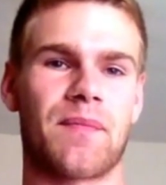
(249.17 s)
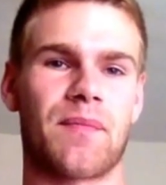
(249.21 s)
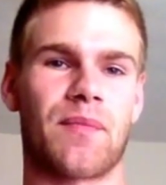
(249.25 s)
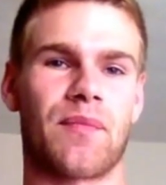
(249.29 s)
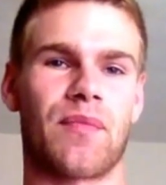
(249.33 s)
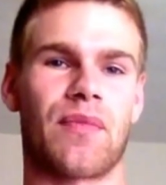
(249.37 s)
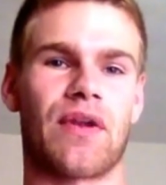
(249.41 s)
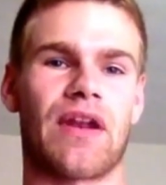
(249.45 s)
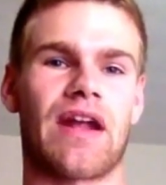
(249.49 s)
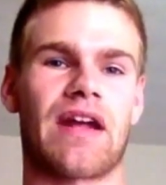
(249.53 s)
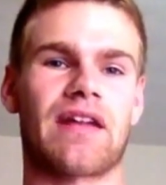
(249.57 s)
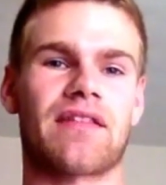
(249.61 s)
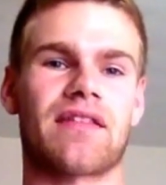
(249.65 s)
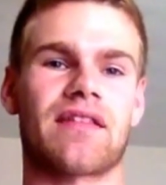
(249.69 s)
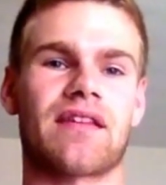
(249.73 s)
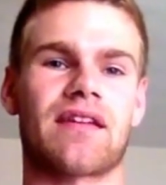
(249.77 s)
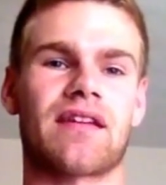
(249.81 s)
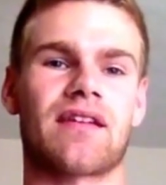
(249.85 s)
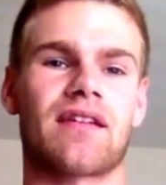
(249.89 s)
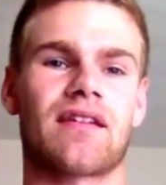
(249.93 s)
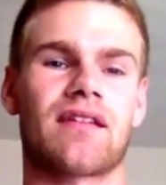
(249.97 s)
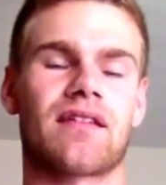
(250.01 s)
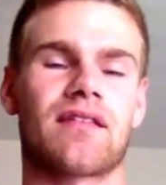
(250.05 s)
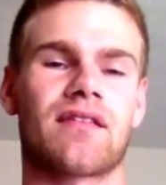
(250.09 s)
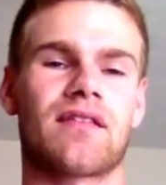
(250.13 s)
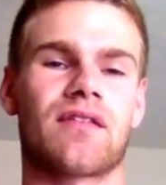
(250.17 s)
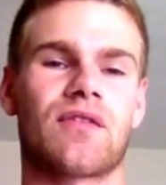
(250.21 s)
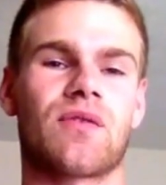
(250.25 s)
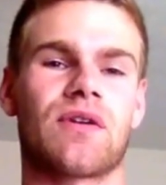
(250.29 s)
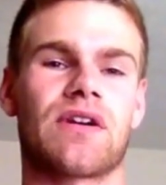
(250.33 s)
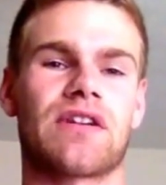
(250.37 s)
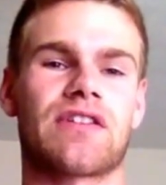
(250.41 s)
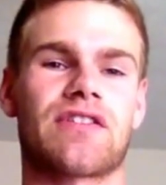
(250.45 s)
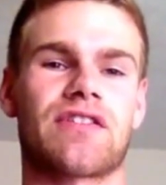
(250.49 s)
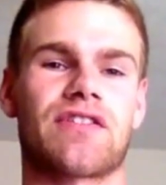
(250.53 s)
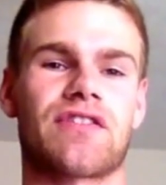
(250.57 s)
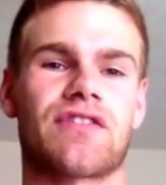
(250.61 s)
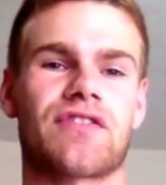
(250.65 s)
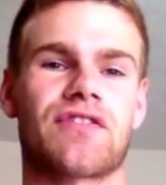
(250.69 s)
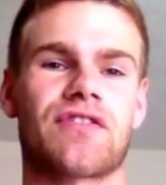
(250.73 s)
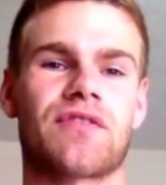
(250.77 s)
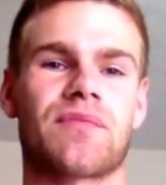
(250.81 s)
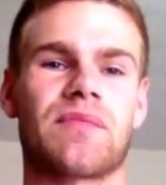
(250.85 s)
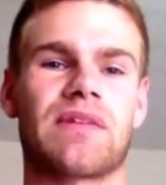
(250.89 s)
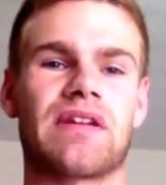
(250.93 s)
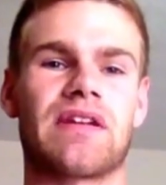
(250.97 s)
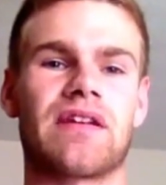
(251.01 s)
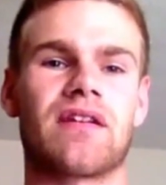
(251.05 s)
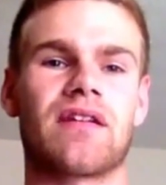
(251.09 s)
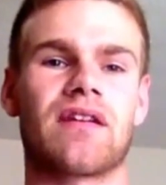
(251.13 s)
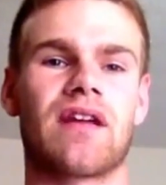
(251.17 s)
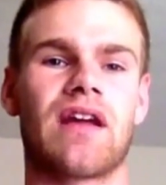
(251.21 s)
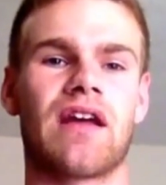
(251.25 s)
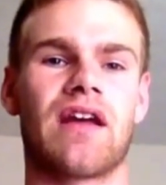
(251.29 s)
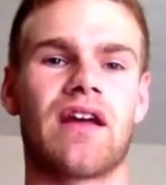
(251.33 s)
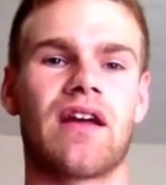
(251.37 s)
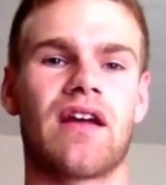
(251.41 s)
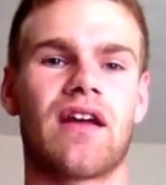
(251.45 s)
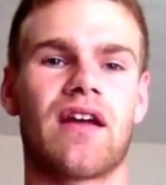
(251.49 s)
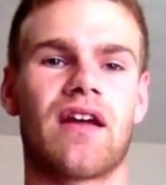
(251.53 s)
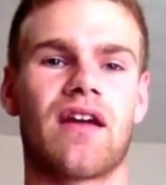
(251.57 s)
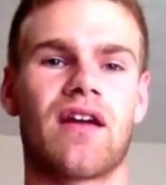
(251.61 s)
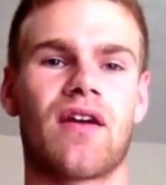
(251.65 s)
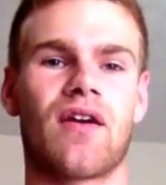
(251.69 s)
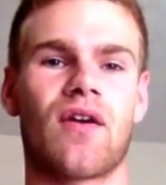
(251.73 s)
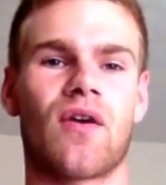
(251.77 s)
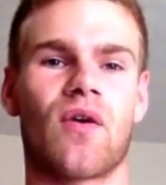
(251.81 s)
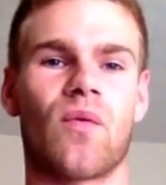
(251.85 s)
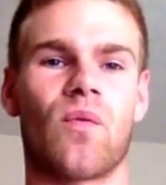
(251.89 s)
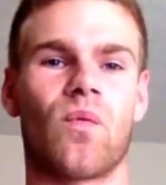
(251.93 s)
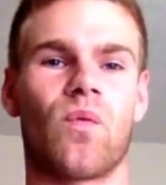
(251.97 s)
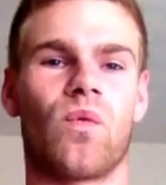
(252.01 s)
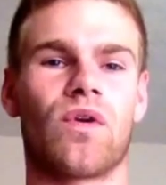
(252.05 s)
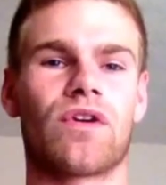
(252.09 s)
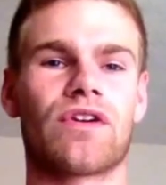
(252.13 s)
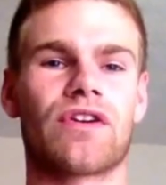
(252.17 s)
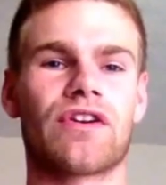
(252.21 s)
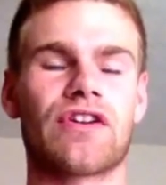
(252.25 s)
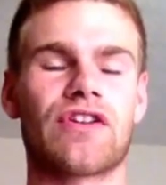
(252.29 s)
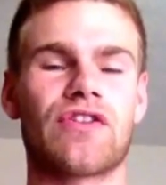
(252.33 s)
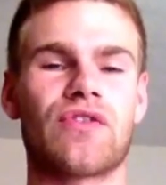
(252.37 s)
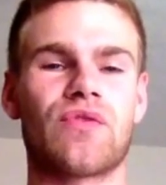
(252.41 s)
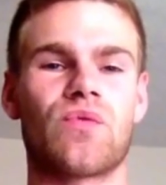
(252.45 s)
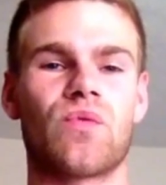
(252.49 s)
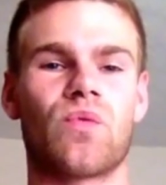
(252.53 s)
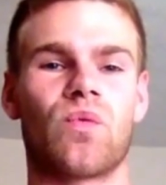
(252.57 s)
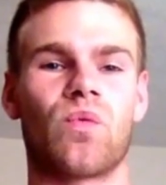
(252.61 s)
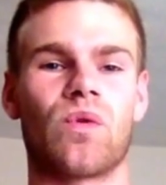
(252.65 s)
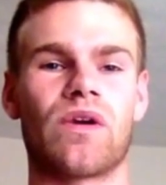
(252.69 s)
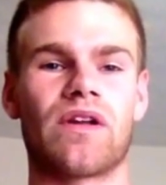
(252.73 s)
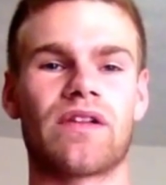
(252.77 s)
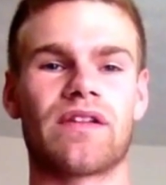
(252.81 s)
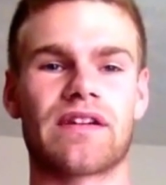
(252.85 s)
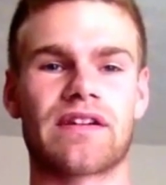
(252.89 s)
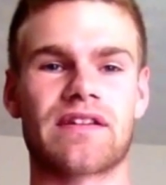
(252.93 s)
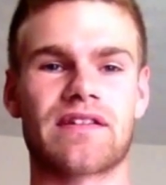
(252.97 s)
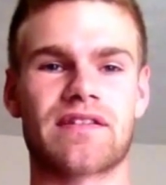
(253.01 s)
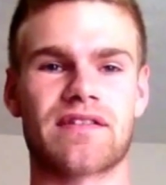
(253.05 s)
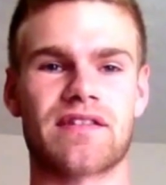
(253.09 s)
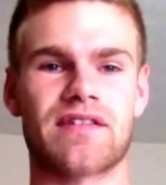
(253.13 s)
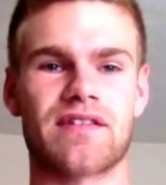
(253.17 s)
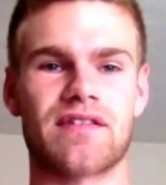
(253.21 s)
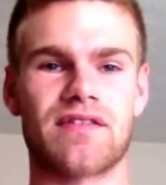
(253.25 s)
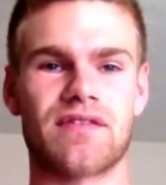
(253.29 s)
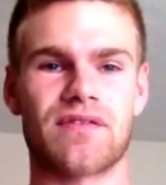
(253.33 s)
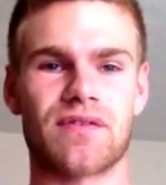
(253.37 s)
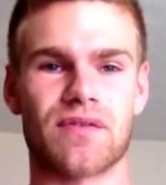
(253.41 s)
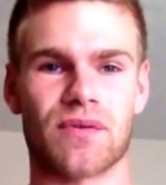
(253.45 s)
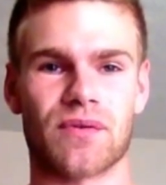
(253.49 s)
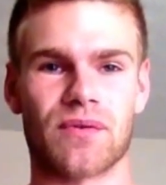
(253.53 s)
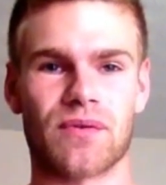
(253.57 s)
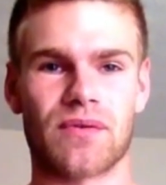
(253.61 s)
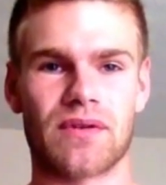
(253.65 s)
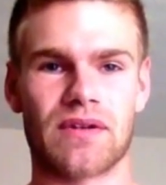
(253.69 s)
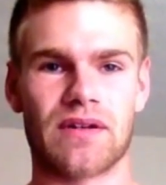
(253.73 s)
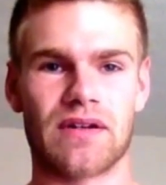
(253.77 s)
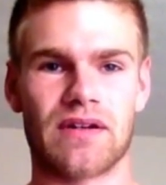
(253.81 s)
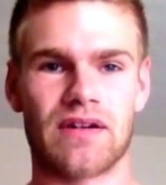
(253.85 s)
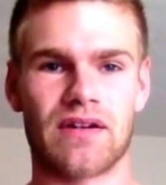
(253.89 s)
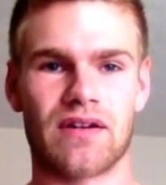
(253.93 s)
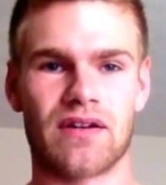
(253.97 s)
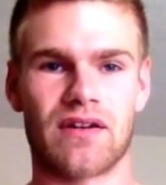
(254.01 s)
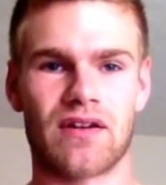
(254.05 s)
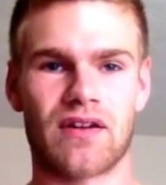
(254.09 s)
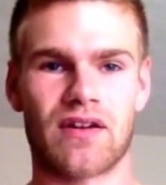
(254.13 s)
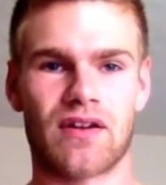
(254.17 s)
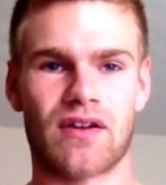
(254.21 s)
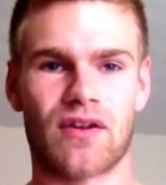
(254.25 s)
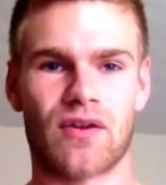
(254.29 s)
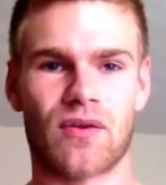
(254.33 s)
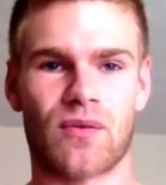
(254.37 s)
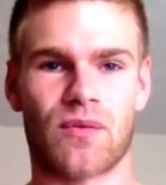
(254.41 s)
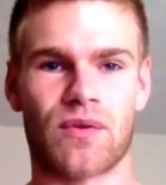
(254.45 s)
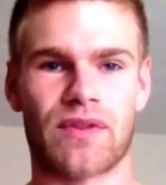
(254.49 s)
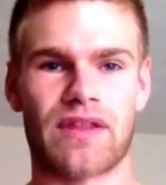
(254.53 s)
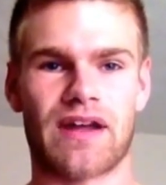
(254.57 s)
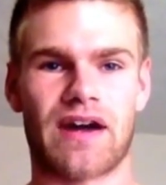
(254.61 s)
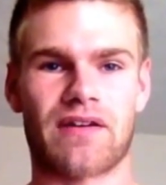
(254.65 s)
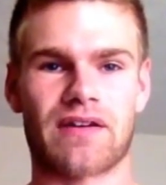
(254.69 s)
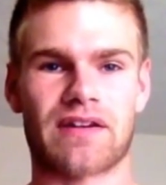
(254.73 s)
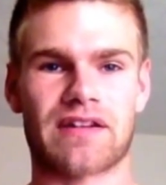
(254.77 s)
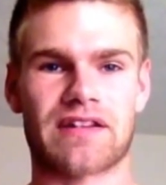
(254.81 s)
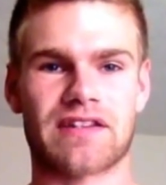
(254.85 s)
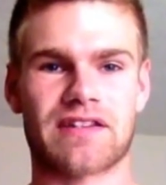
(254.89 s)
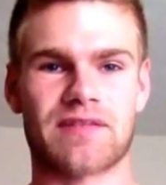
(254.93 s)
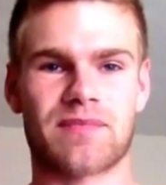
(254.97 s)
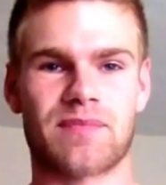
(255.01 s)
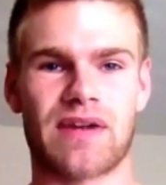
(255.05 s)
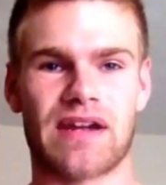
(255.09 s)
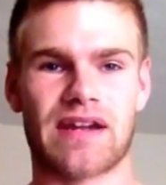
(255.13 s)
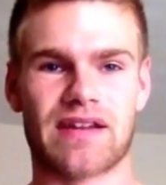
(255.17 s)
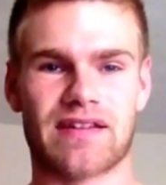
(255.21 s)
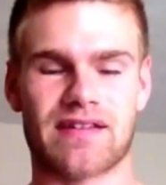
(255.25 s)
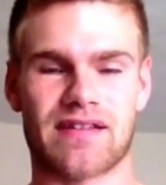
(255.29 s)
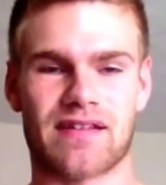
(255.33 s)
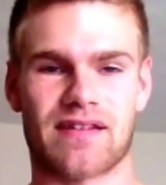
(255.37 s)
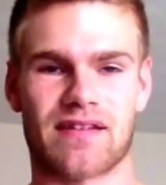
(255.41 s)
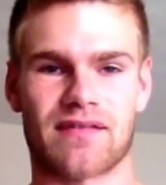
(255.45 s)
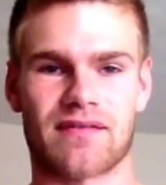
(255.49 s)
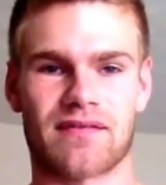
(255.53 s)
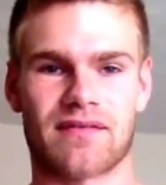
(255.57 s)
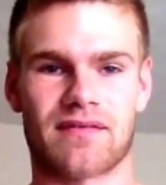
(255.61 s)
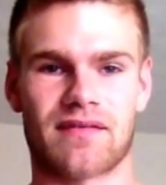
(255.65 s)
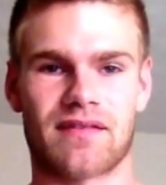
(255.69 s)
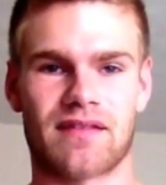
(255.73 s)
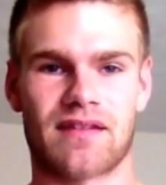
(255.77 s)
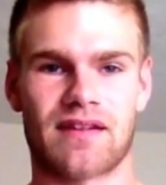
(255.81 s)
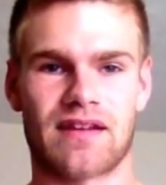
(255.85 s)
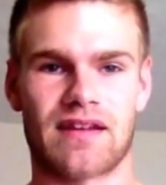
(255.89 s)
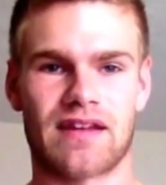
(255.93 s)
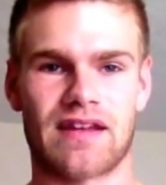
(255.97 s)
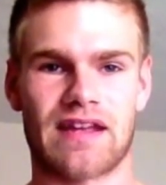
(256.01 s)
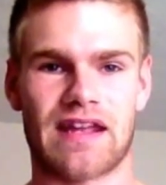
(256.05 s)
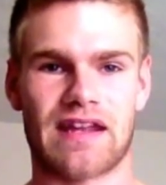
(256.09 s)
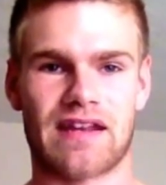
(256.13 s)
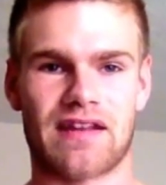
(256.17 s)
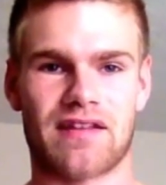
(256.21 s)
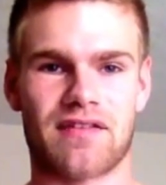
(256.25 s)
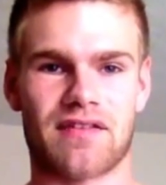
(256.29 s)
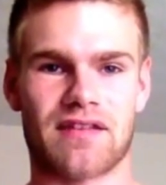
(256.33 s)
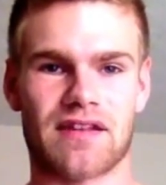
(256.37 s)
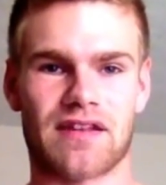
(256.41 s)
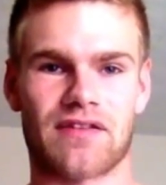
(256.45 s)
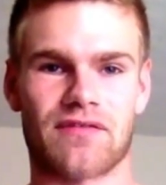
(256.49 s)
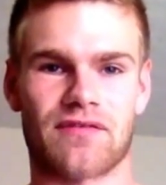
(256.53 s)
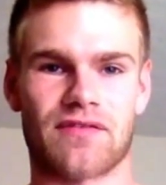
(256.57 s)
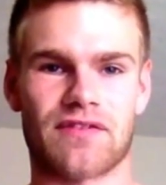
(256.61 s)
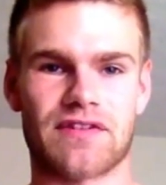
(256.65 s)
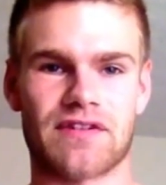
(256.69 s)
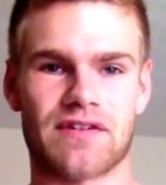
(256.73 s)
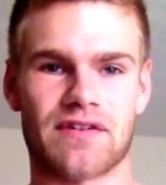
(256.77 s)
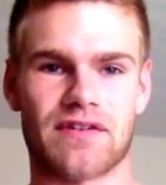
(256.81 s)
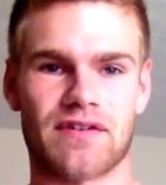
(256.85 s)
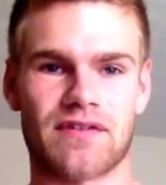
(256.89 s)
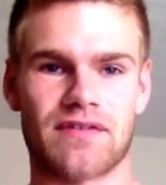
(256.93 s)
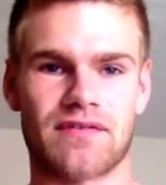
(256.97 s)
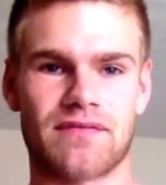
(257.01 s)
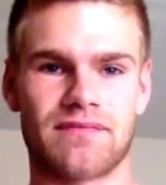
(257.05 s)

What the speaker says: but I think the question should be, what are you willing to do without expecting anything in return?